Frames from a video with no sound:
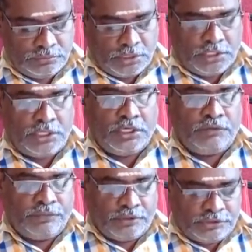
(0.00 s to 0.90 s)

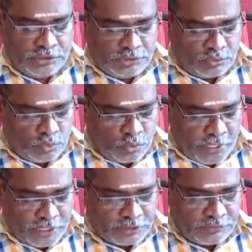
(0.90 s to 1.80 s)
identify the core
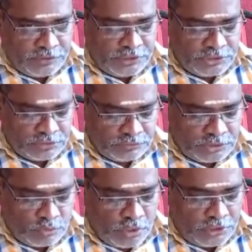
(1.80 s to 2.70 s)
activities and the
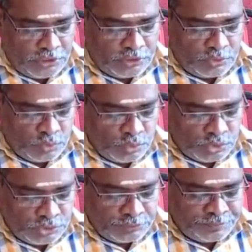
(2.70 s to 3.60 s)
quality
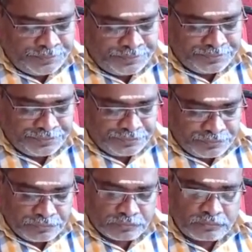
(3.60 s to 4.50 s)
tools,
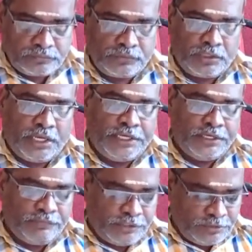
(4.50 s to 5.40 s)

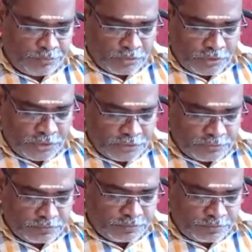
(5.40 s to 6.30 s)
identify the
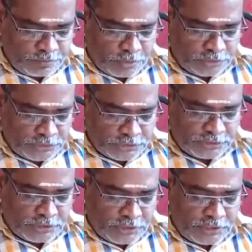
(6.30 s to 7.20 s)
project
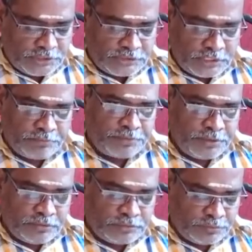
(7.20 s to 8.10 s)
and the
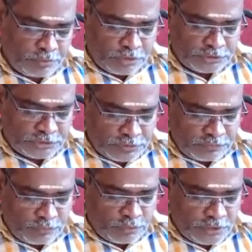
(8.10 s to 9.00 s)
champion of the project
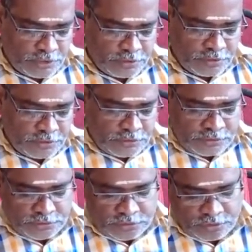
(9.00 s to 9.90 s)
owner,
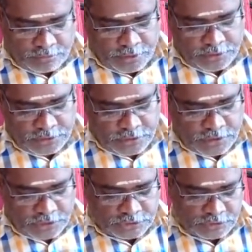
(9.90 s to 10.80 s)
determine the
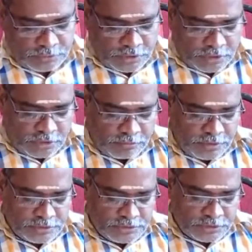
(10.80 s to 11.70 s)
customer
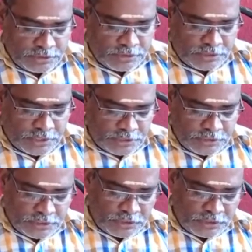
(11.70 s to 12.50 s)
requirements and the critical